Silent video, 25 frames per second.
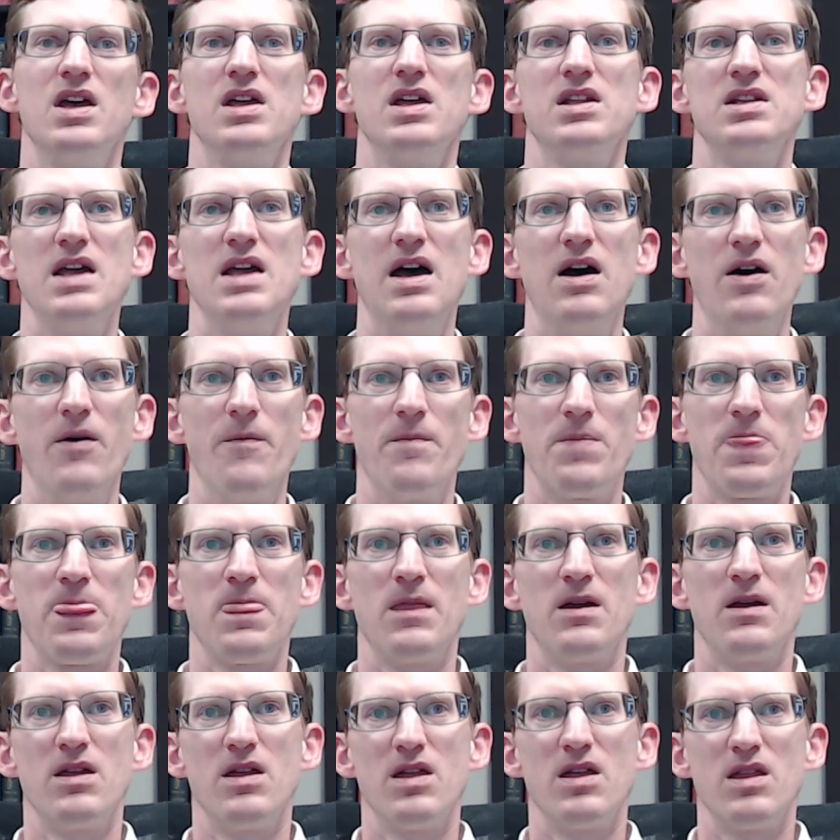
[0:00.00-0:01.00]
Now,
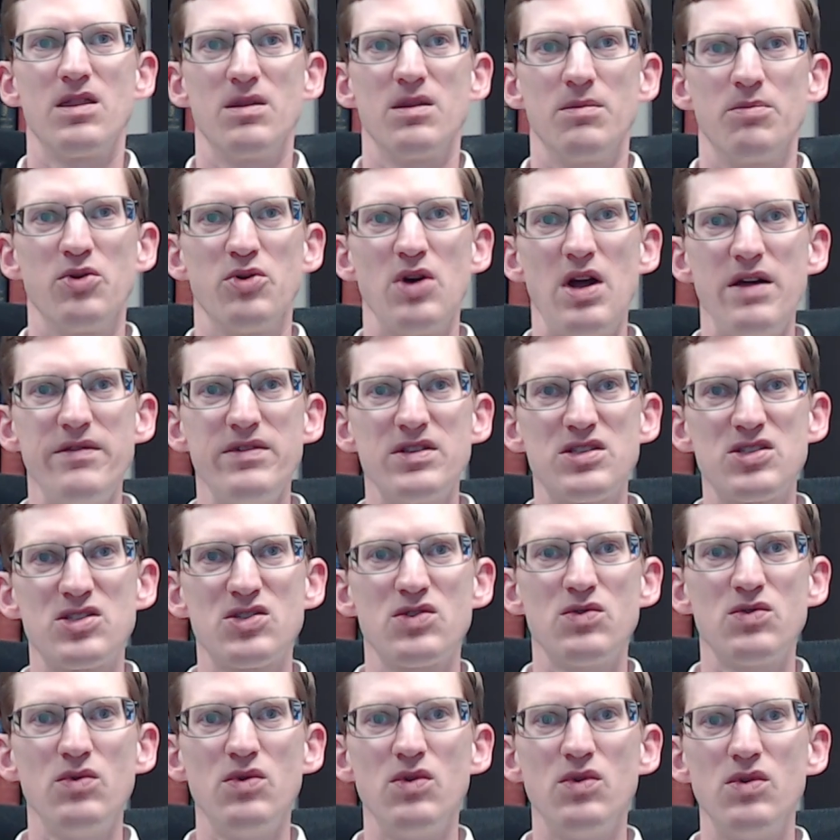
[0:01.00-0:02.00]
private
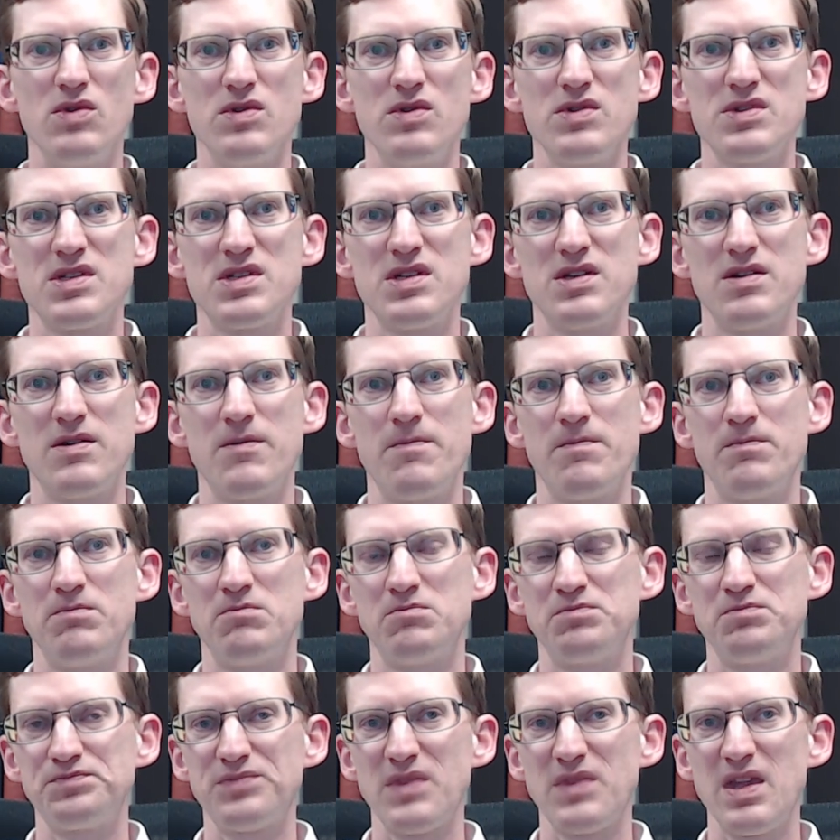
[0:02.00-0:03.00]
schools
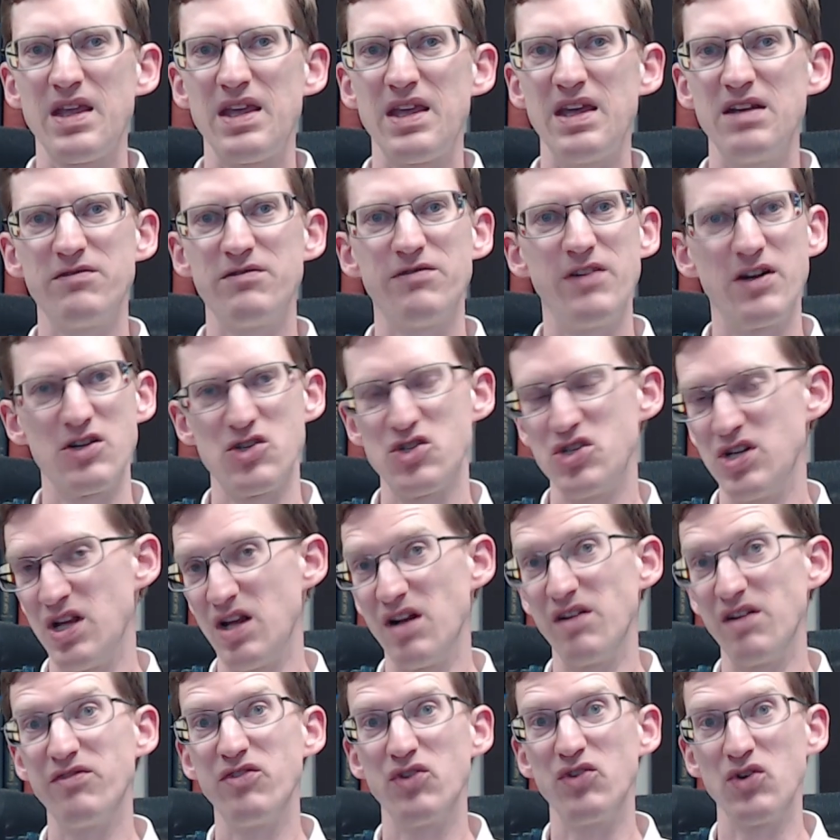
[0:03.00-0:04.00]
can function in a
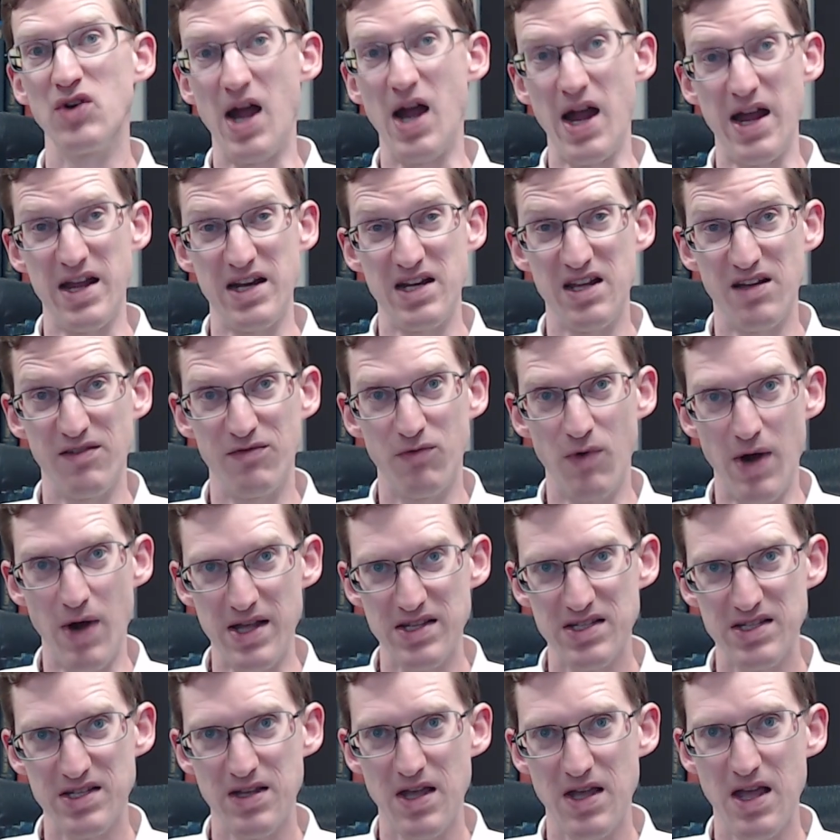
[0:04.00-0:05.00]
variety of
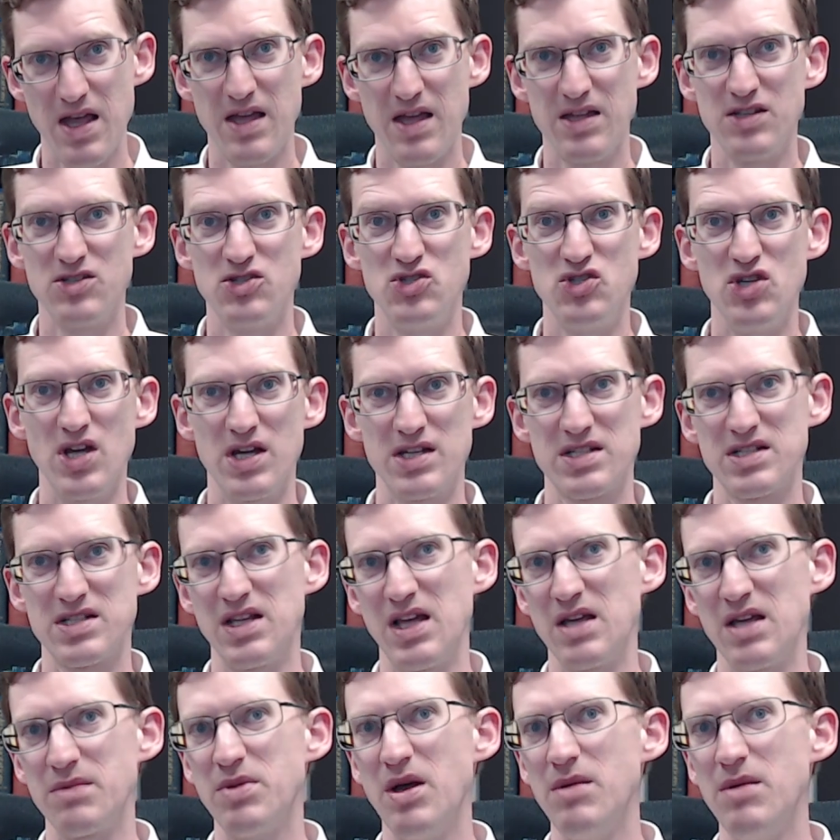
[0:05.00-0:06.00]
ways, just
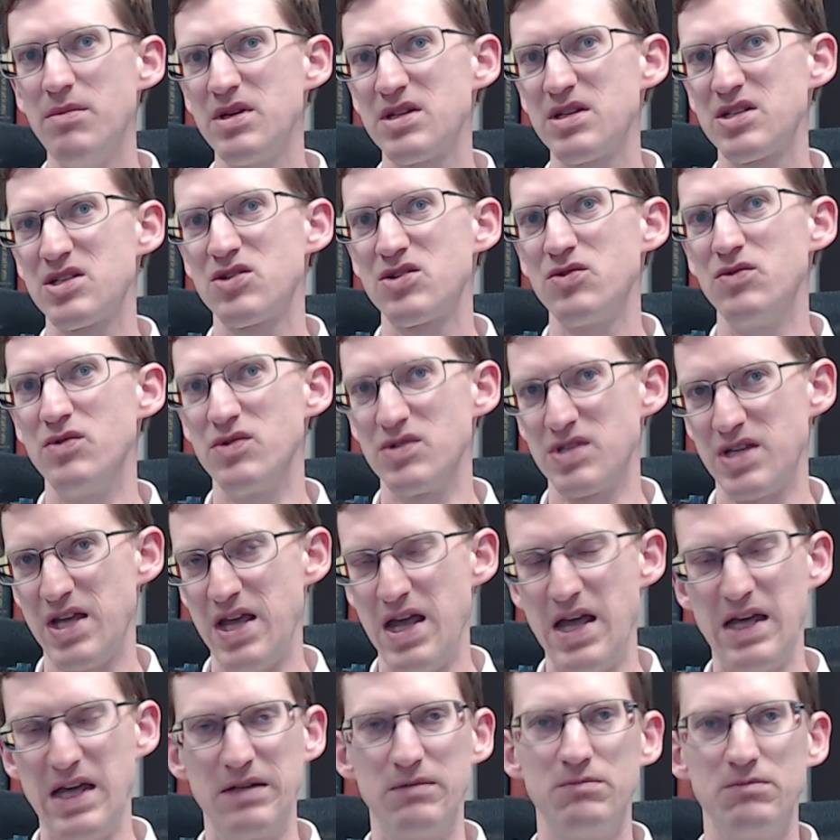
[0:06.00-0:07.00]
like public schools
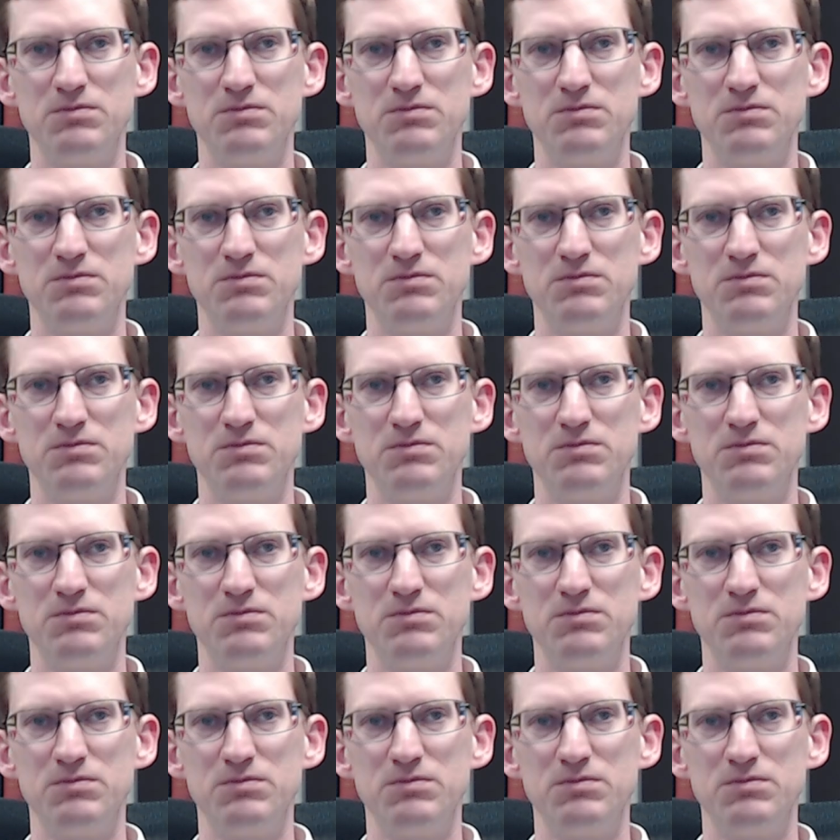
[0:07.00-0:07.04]
can.